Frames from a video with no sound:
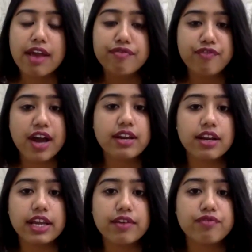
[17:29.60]
And
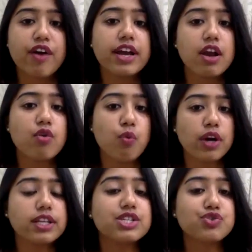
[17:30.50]
finally, find out
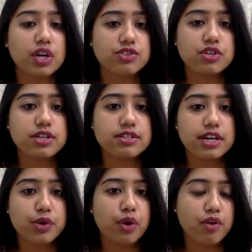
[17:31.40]
what the structure is
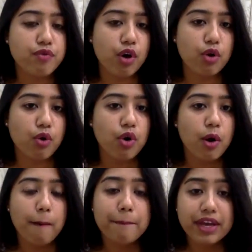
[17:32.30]
that you want to follow,
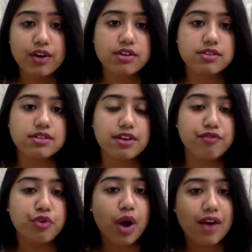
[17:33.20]
because
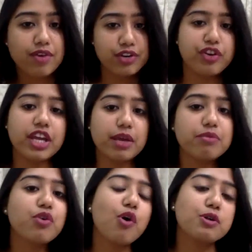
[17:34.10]
if you have a
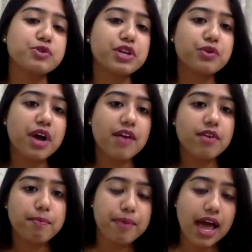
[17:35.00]
dream, you also need to
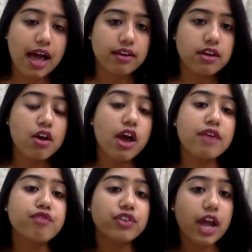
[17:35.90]
have a plan.
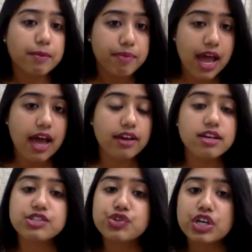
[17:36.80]
And for that
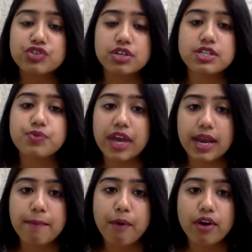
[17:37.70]
plan, a structure is
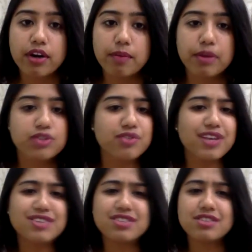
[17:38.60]
very important, because if
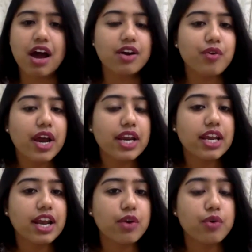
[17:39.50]
I just start
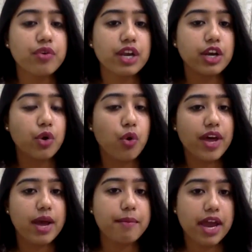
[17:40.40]
writing and I don't really know
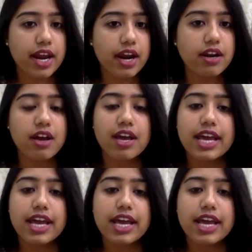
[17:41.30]
where I'm headed,